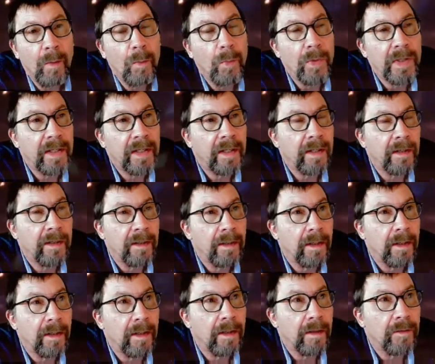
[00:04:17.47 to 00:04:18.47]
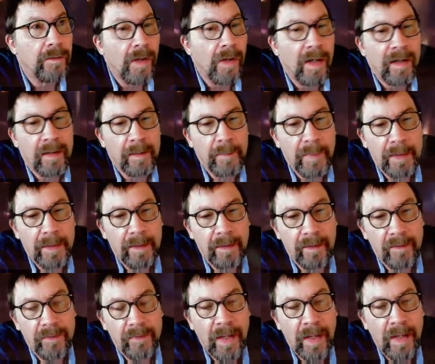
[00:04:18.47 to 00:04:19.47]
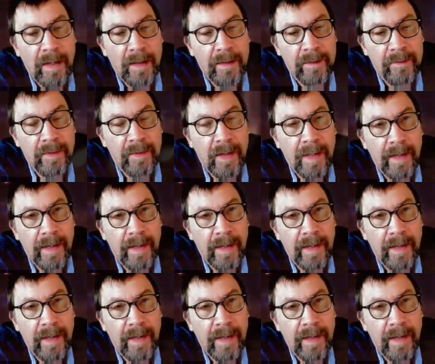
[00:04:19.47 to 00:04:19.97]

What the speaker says: We can document the size